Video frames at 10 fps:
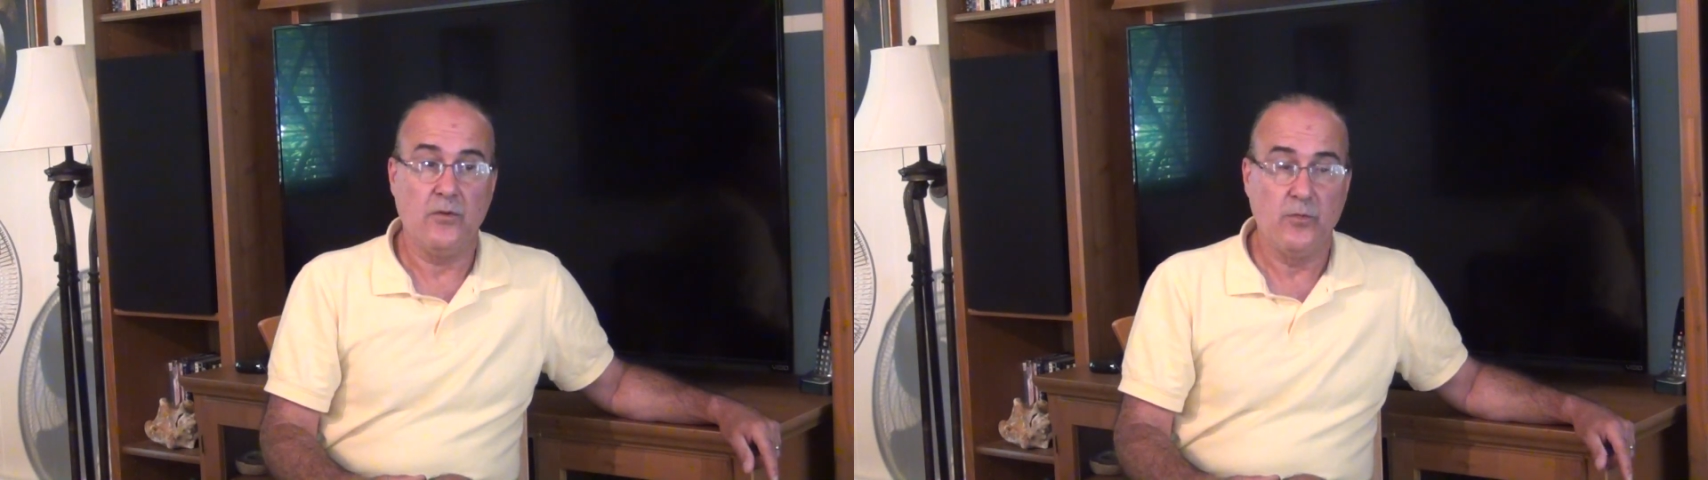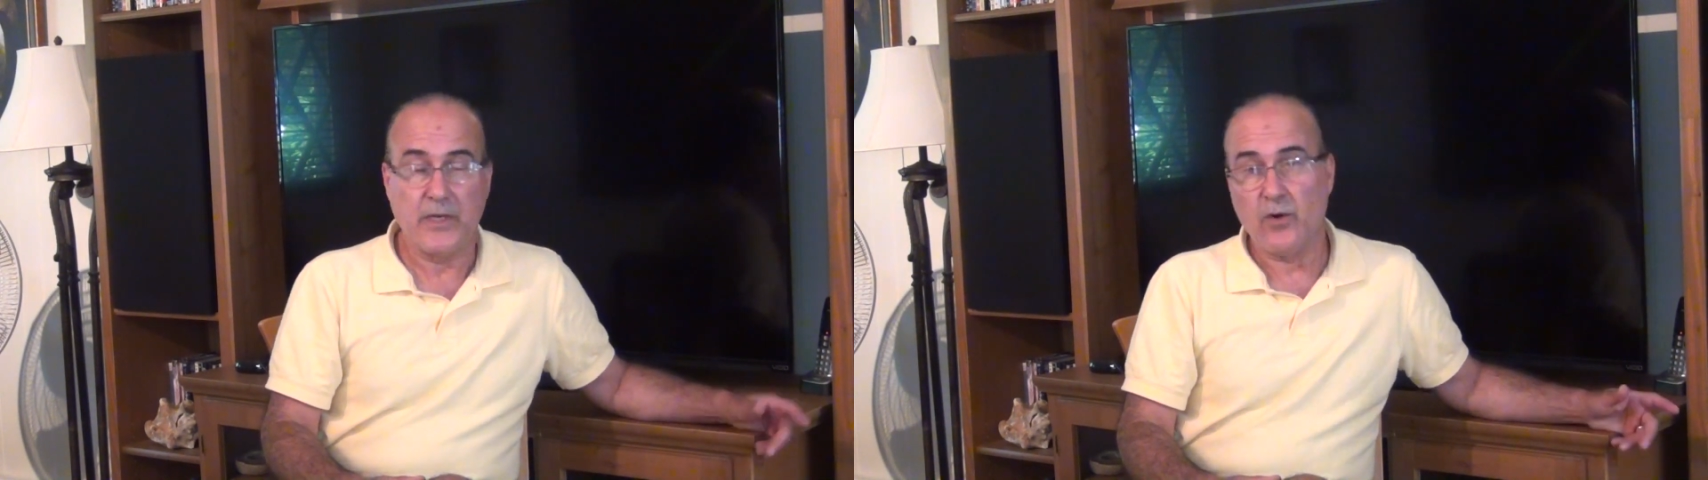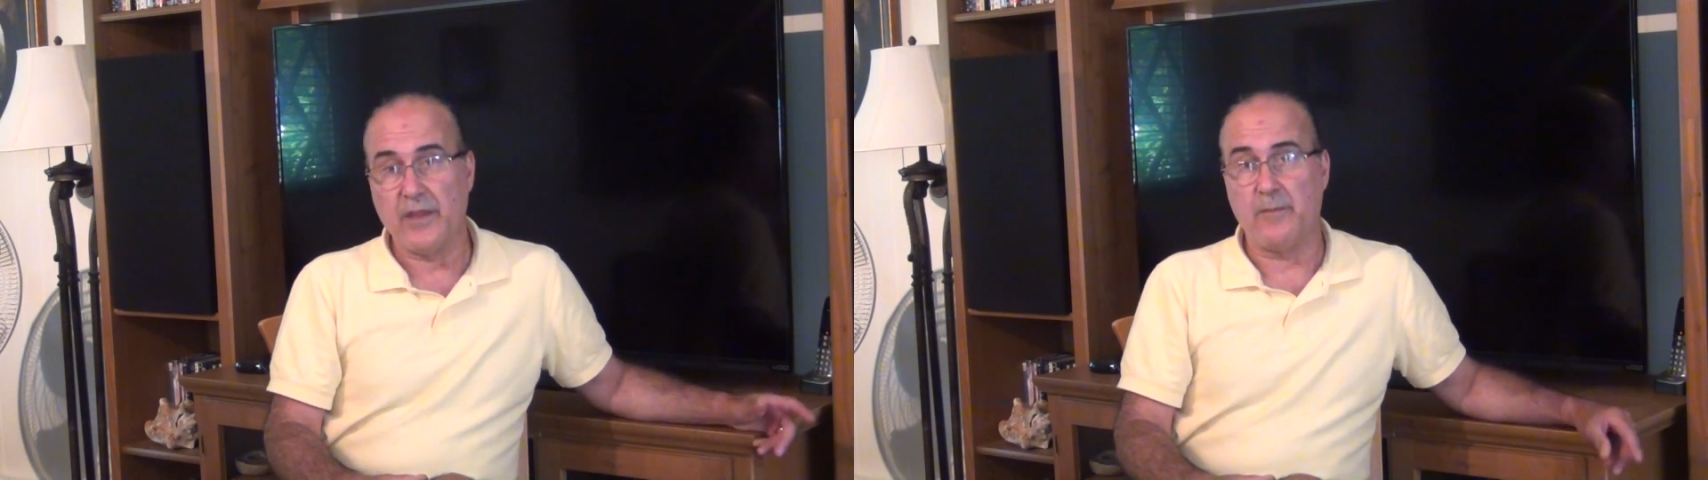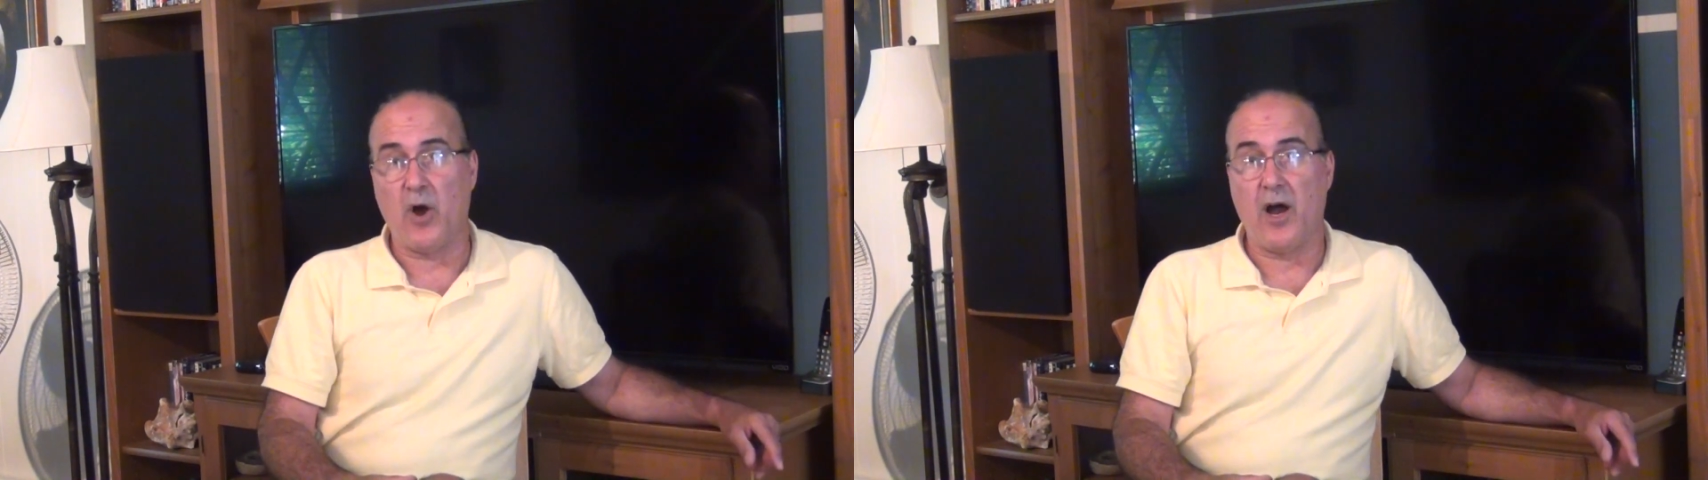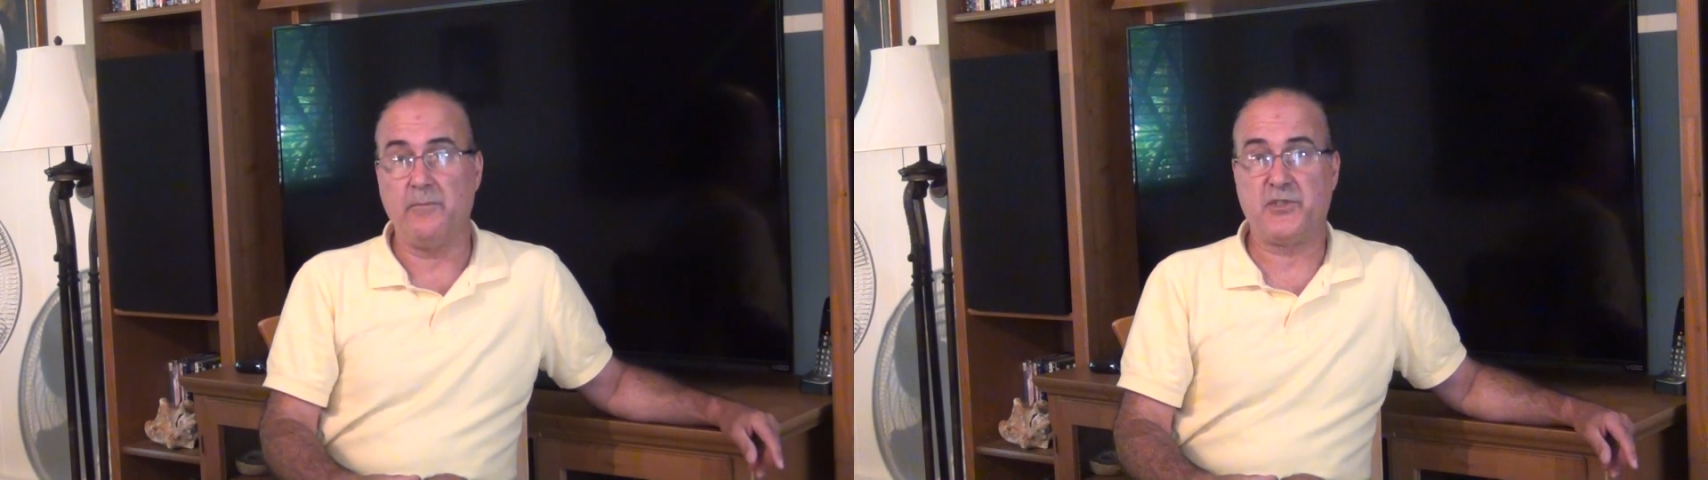we call them
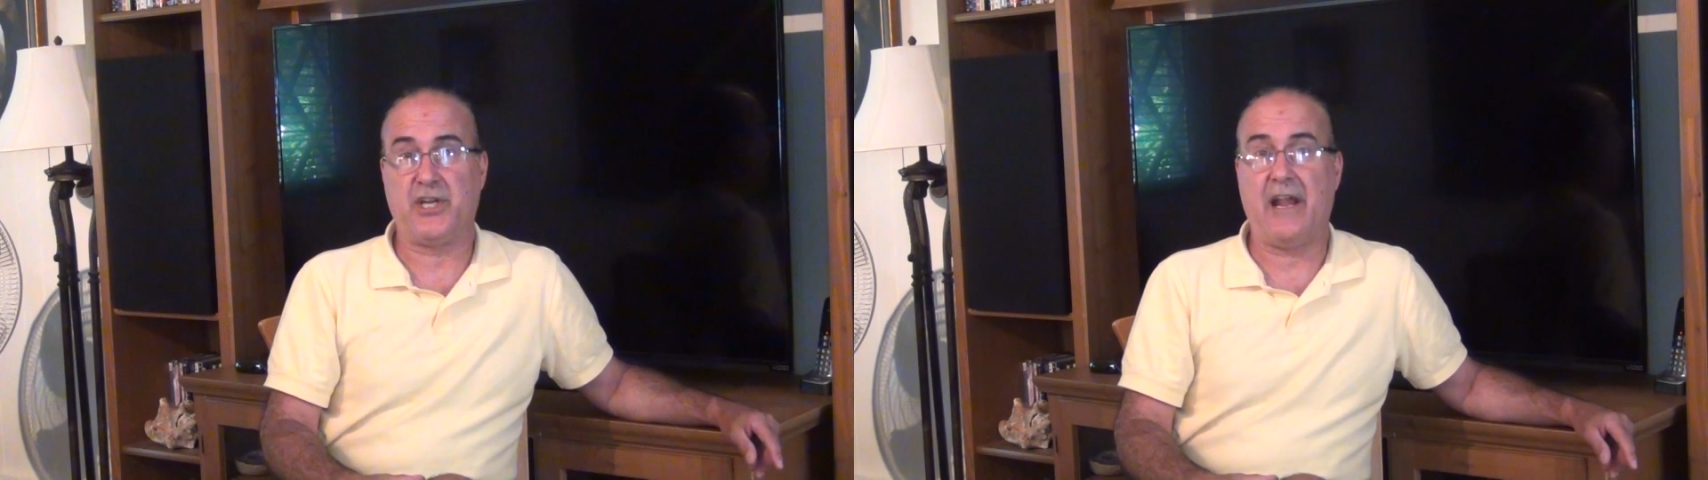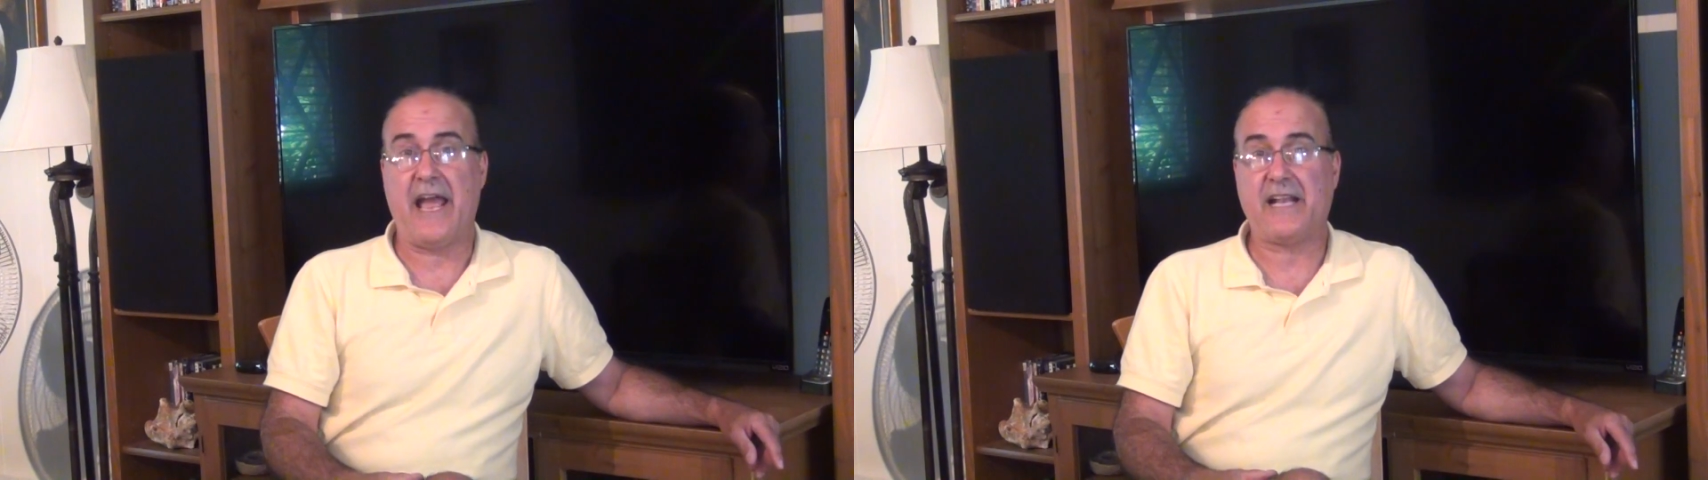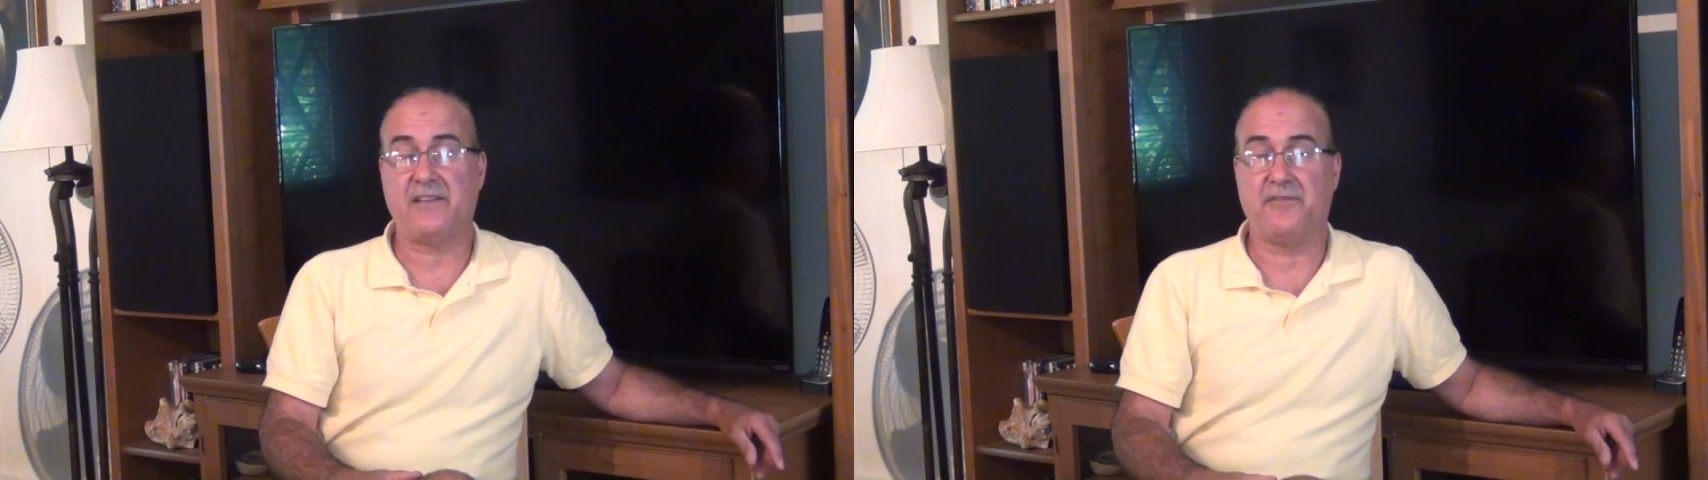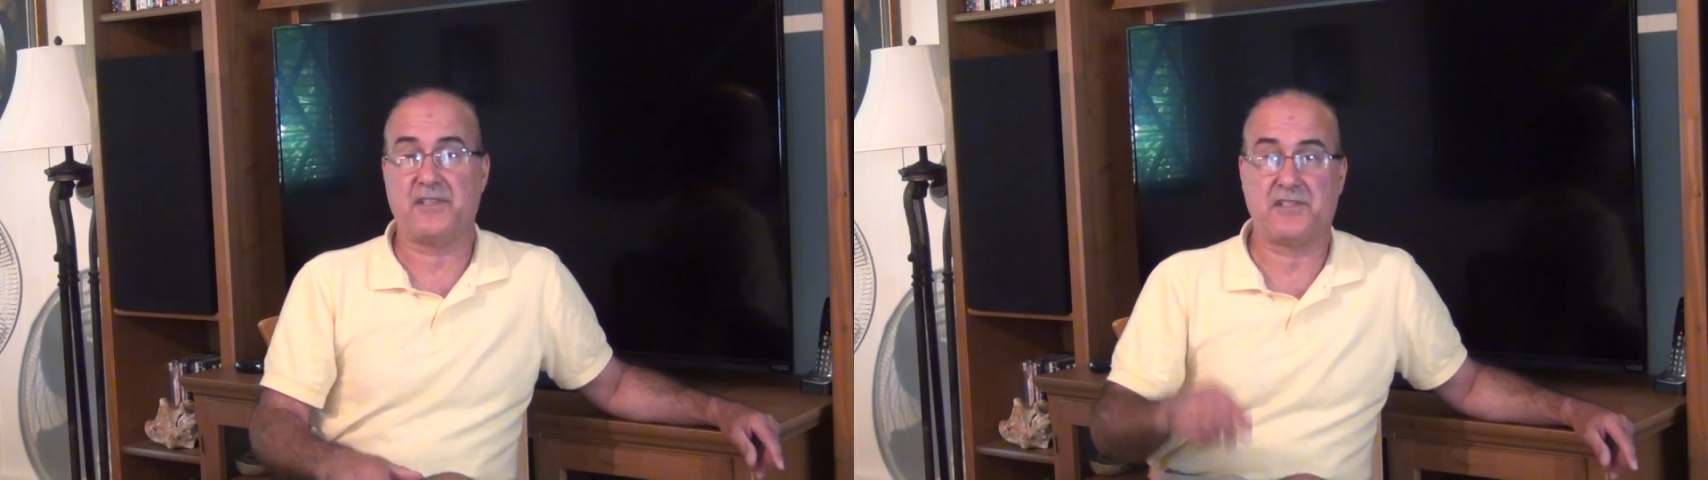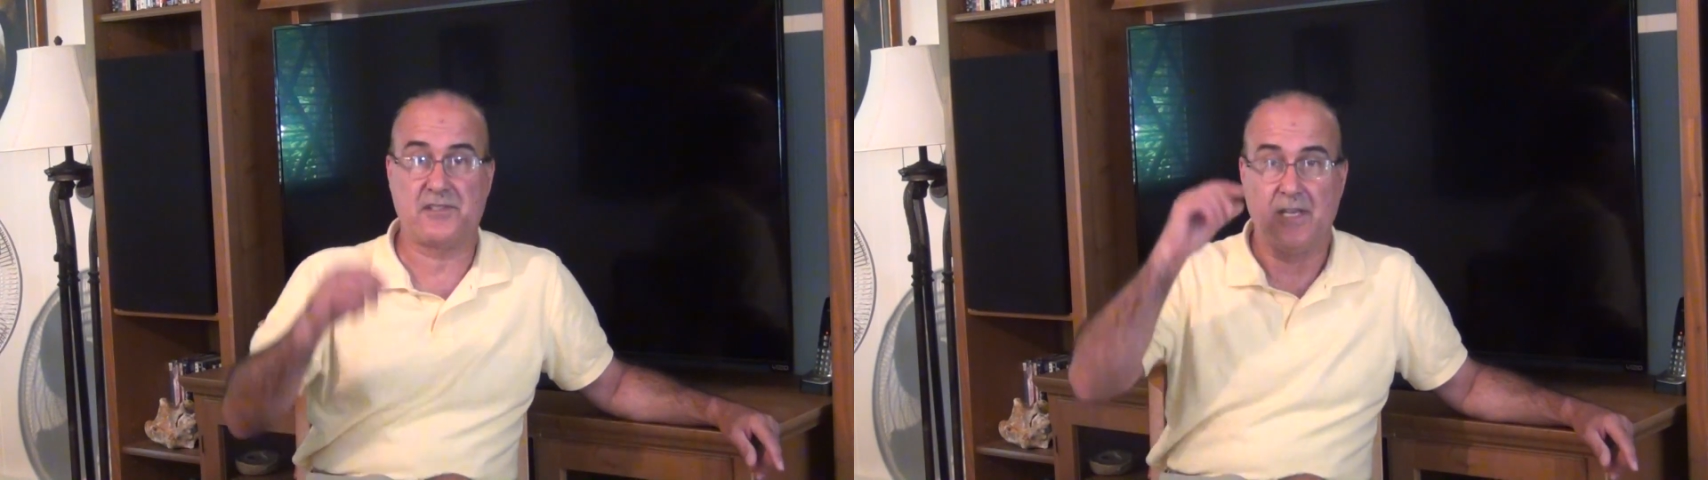armchair
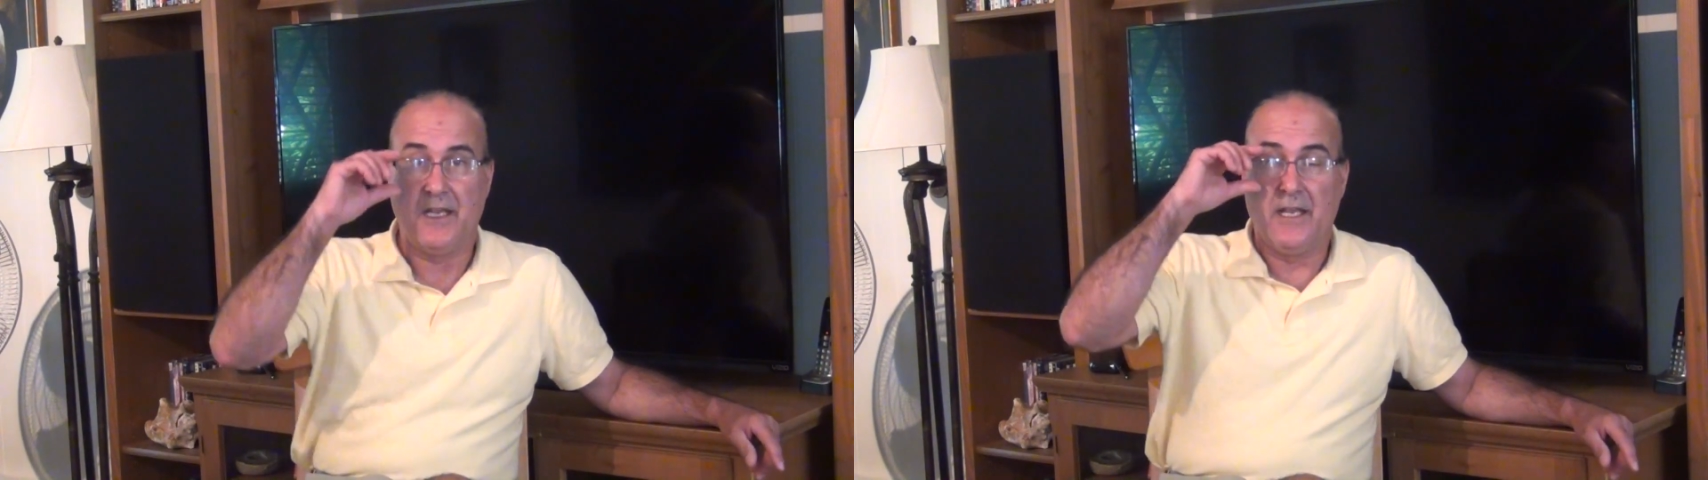activists.